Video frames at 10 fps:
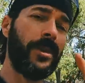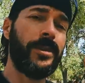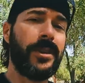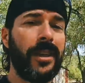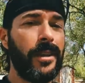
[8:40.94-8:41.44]

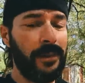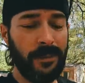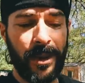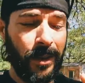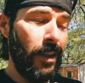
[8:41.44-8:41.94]
start
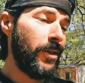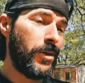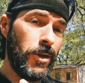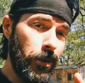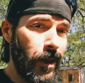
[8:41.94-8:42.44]
telling me,
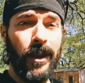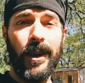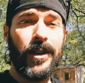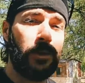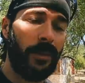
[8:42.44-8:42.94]
don't
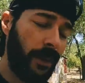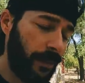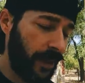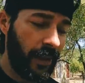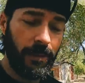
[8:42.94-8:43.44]
LS
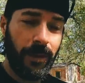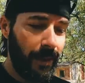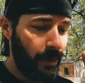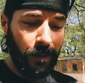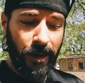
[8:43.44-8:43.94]
swap that,
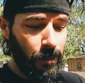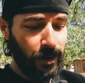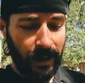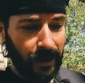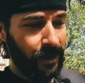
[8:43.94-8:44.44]
blah, blah,
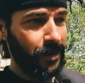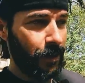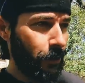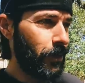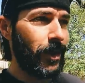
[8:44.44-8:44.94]
blah, because
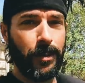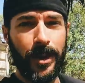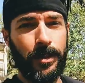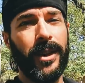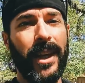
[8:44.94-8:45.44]
I know there's a lot
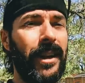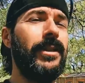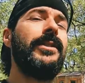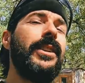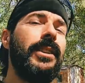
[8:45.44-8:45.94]
of people that
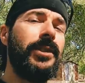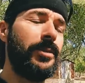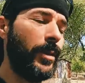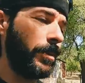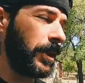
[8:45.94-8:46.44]
hate on
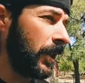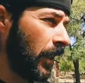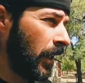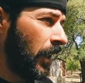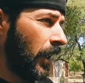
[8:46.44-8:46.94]
LS swapping.
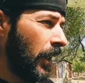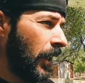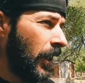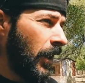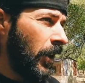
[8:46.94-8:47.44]

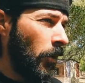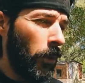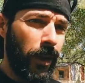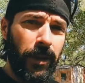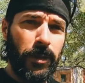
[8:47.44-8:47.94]

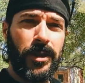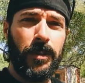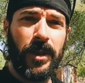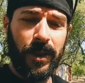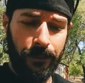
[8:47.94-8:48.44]
We're going to do
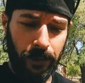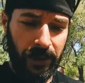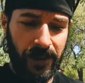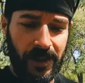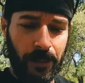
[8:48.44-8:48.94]
something
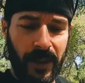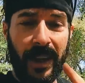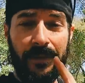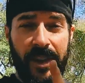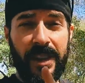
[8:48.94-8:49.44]
different. It's
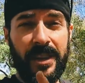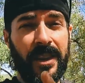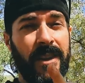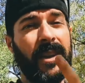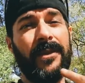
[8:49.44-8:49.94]
something I've seen
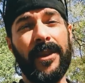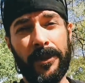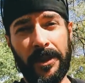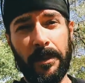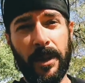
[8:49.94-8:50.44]
done, I've
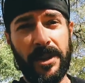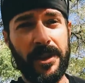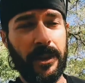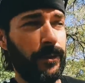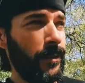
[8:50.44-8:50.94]
never done
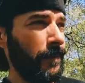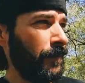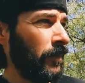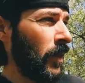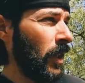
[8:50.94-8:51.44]
myself.
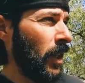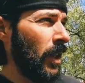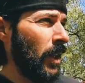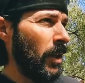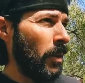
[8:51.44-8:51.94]

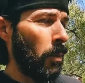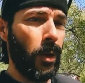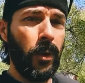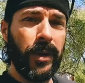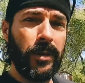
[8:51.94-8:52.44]

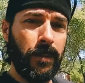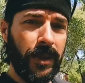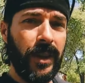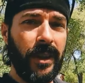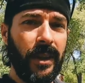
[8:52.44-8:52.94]
We're going to
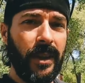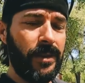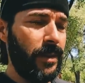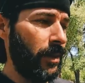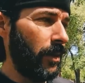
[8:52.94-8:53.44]
put the
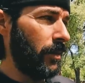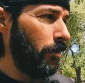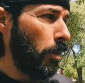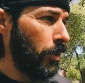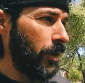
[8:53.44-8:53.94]
LS in here,
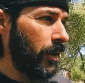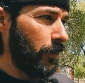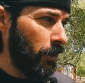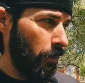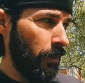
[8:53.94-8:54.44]
bolt it
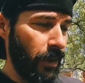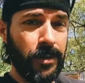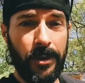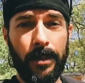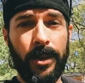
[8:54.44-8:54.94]
up to
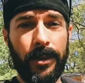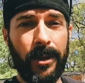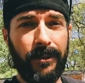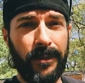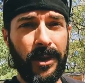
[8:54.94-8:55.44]
this turbo
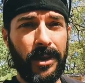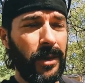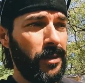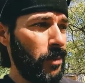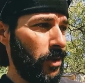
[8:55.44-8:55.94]
350
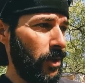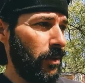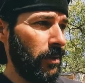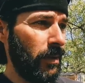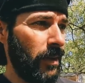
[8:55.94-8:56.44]

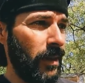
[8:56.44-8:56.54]
transmission,